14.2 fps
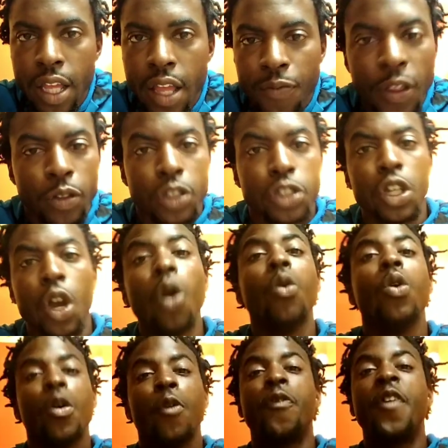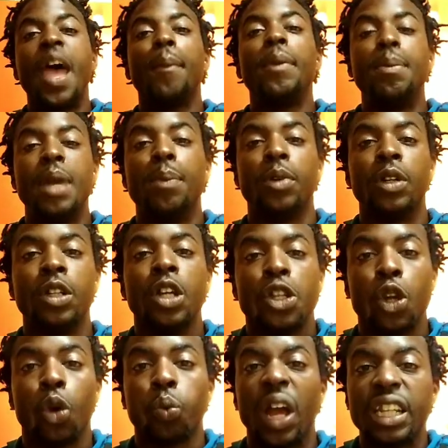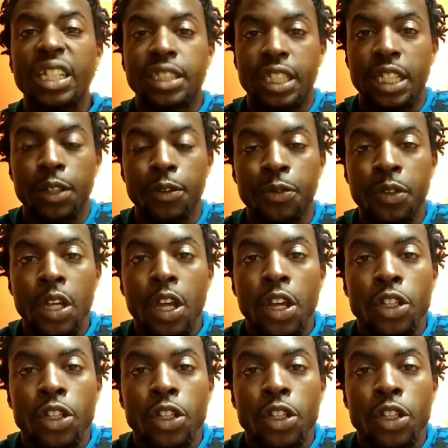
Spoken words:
This was your family member, your relative,